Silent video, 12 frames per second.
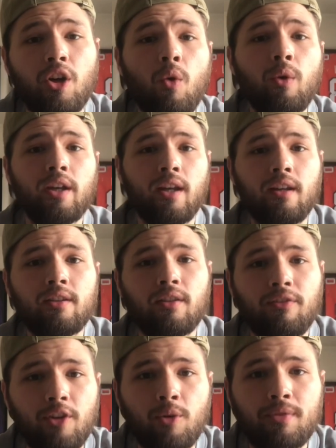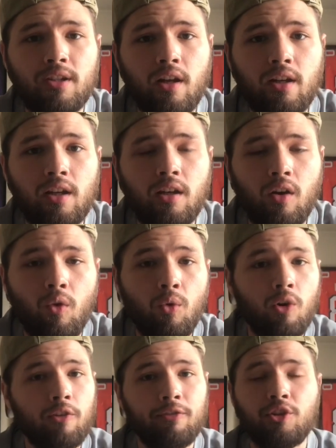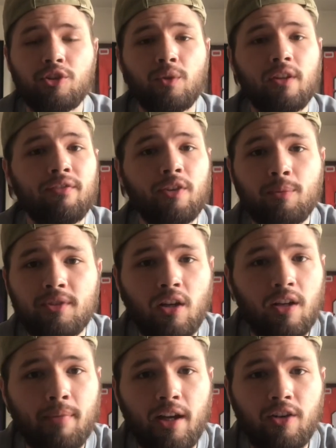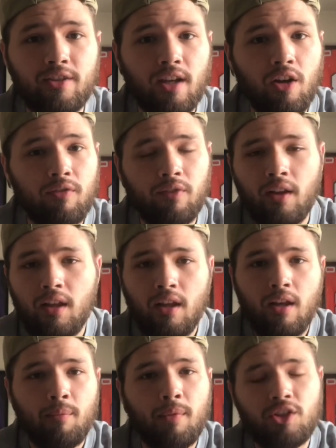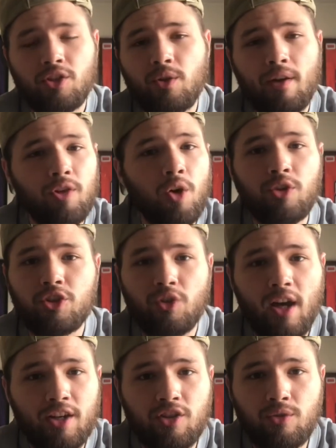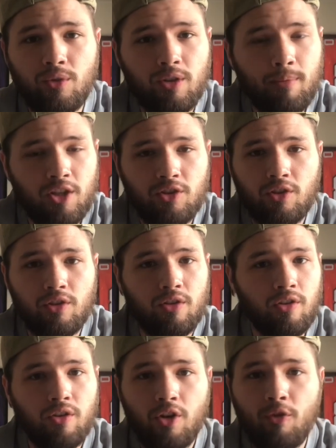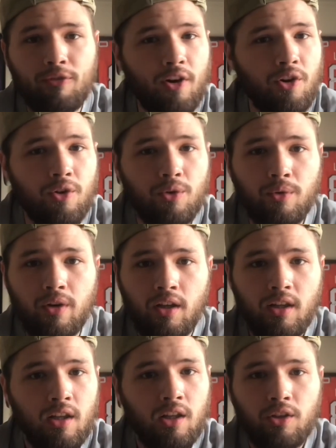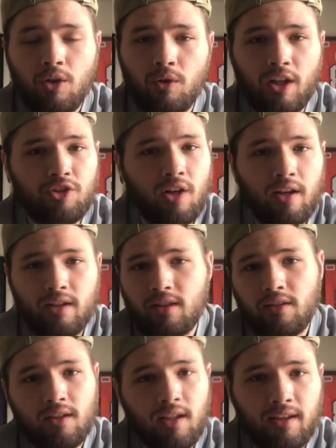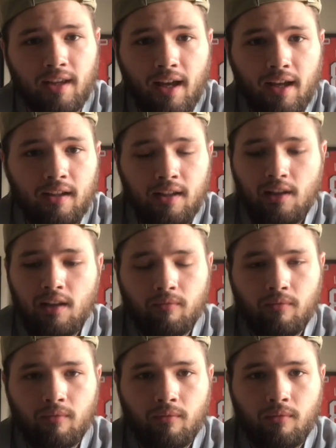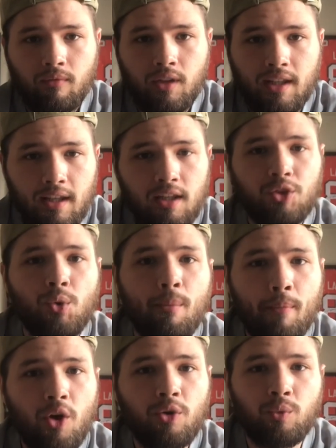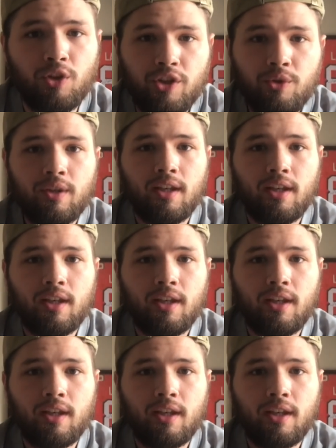going into film study, or if you're doing film study by yourself, make sure you have no distractions with you. Make sure no phone, no electronics, nothing like that. Get into a mode where you